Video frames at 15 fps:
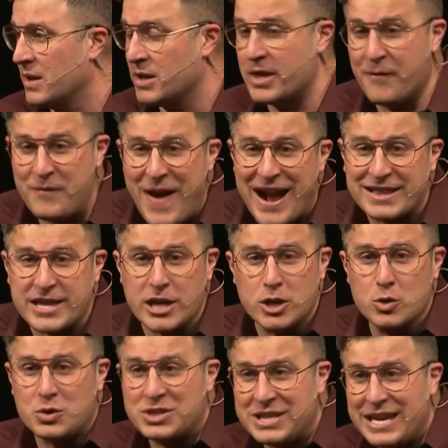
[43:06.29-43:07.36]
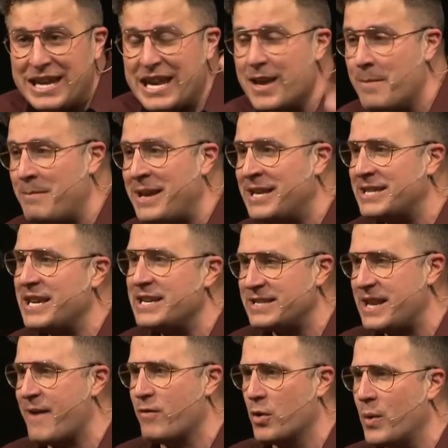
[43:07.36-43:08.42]
The fact that you see him means he's
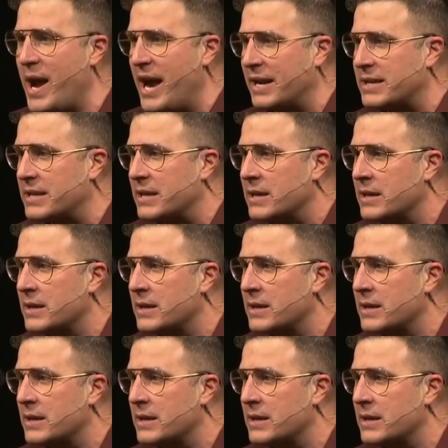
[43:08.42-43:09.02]
never wrecked